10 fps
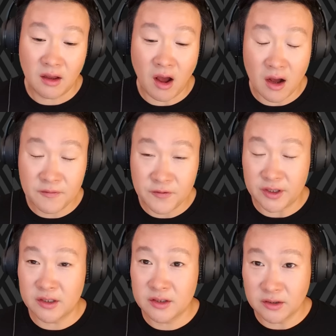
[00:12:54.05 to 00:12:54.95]

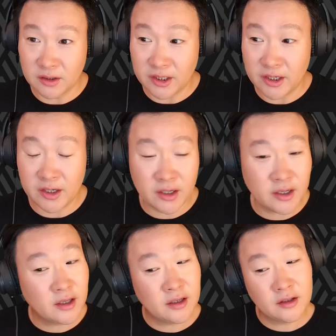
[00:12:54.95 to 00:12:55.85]

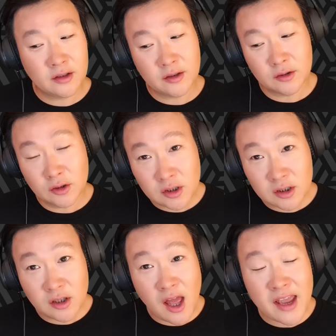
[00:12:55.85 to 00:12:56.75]
obviously
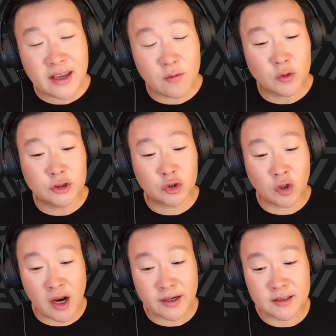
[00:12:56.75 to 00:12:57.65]
looked like it was
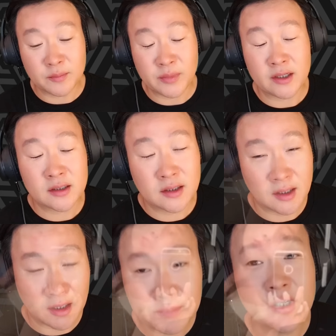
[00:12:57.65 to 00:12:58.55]
trying to be
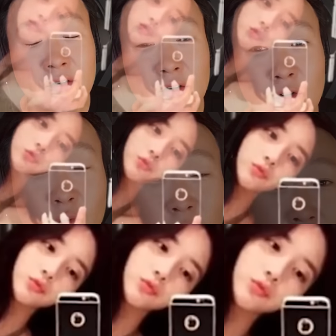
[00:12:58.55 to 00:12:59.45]
slipped under the
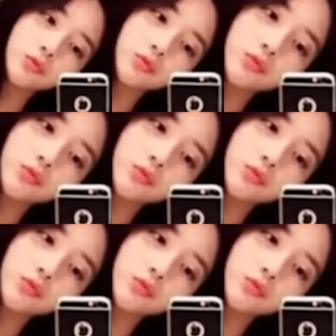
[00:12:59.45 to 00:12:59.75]
radar, but